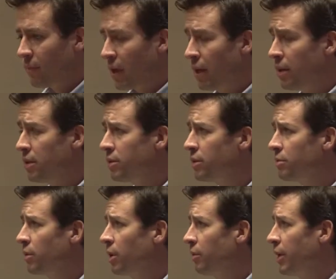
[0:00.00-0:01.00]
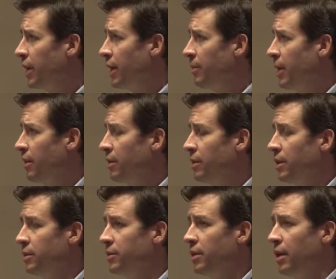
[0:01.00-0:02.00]
and this is where we came out on
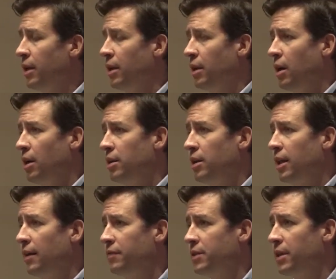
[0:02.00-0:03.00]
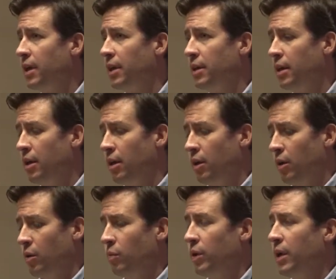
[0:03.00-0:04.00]
this. On the left side,
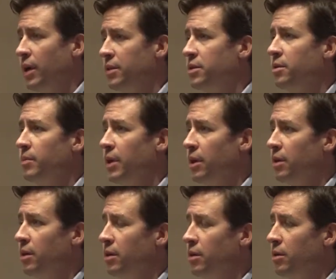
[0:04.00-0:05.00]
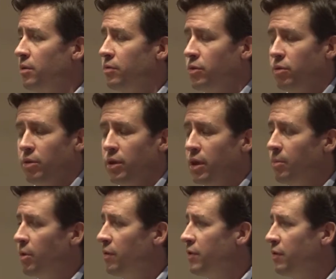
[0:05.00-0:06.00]
we estimate through a
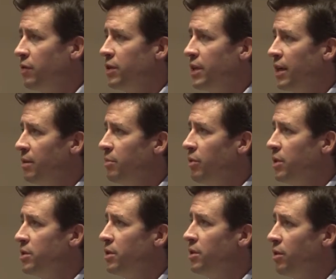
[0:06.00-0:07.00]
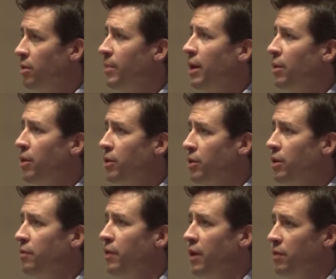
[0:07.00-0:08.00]
number of different data points that there are about
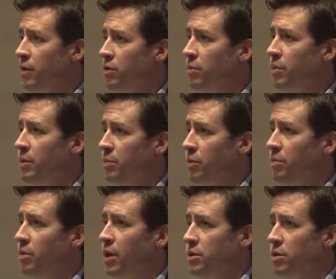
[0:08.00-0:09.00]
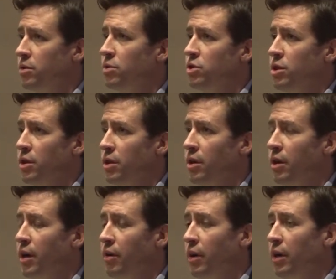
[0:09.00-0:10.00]
3,500 people in prostitution in our
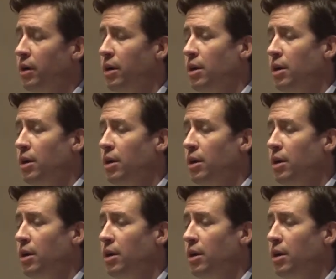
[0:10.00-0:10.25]
area.